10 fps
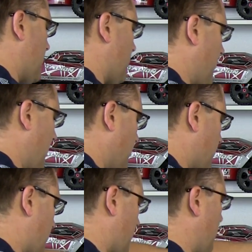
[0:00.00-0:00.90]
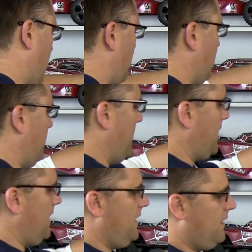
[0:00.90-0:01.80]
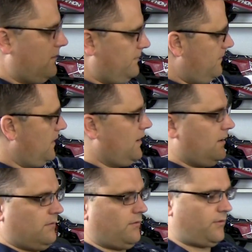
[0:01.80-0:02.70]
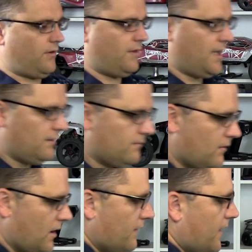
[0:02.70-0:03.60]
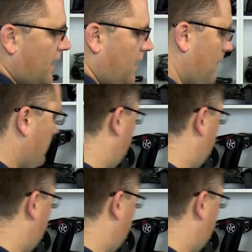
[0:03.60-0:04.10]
surround that's on the buggy here. Throw that over there.